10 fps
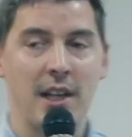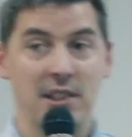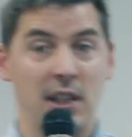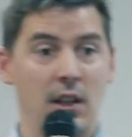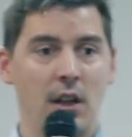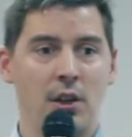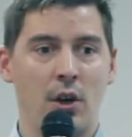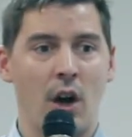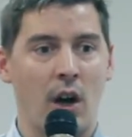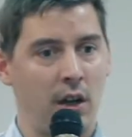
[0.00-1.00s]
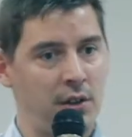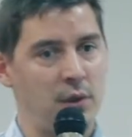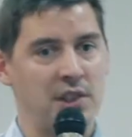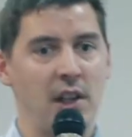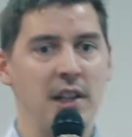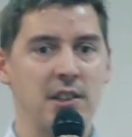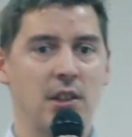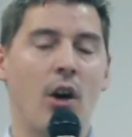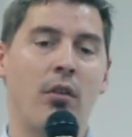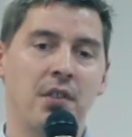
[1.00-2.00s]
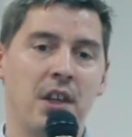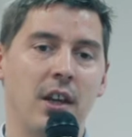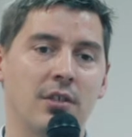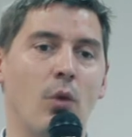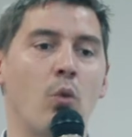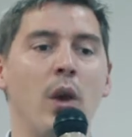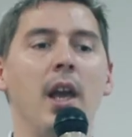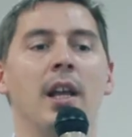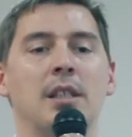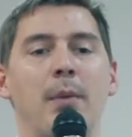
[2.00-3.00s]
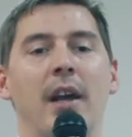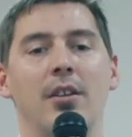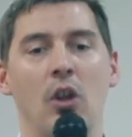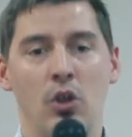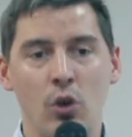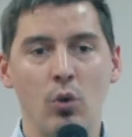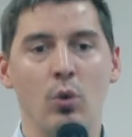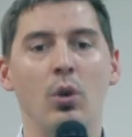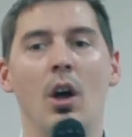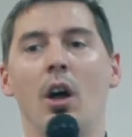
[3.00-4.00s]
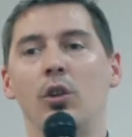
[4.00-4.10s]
as in there is a list of things we expect you